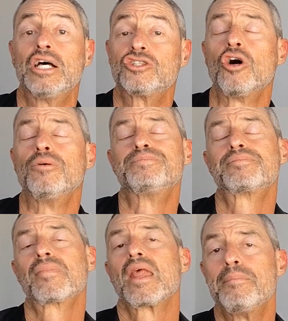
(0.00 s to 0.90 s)
So,
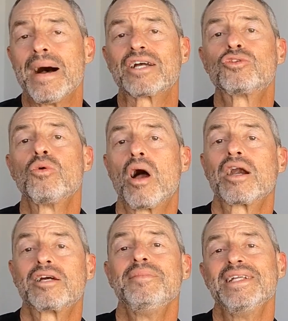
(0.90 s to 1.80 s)
back to
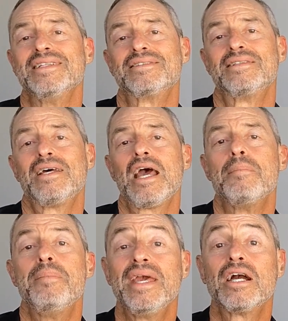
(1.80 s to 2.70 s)
Archimedes.
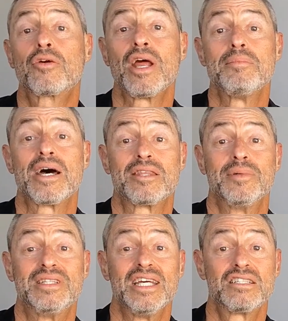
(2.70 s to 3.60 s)
Being a great
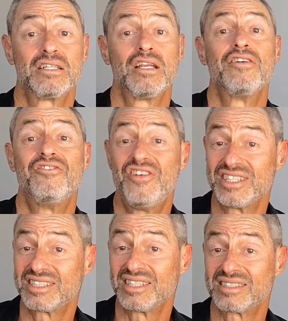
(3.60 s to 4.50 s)
mathematician,
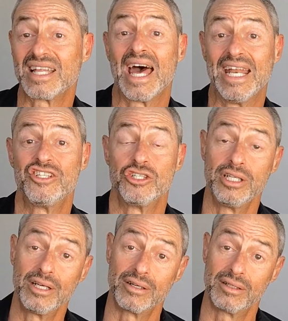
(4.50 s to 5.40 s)
physicist, and
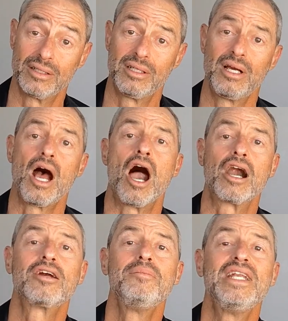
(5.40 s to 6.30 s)
engineer,
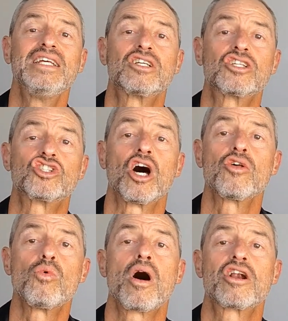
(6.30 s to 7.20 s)
Archimedes saw
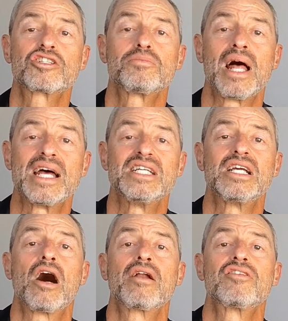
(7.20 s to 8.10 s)
the water
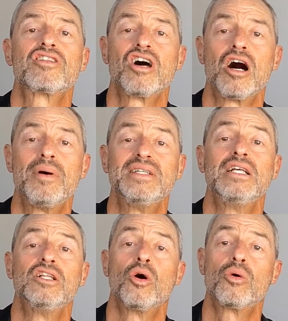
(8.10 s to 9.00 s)
splashing out of the tub as
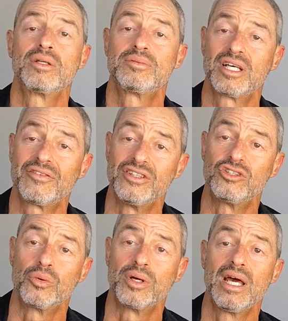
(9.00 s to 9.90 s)
he lowered himself
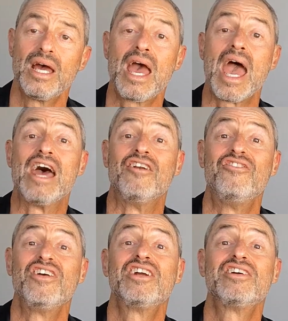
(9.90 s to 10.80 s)
into it and
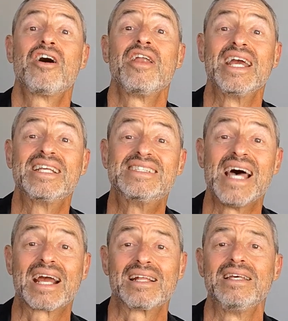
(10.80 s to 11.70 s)
figured out
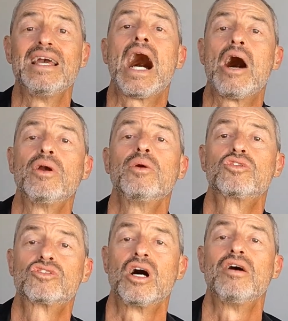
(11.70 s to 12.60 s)
exactly how he
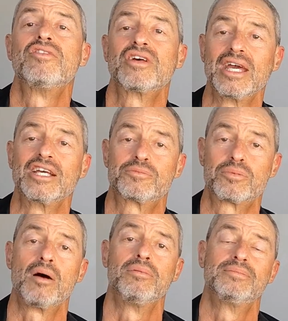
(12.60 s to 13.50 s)
would solve the king's
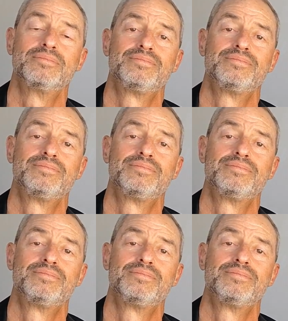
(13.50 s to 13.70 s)
problem.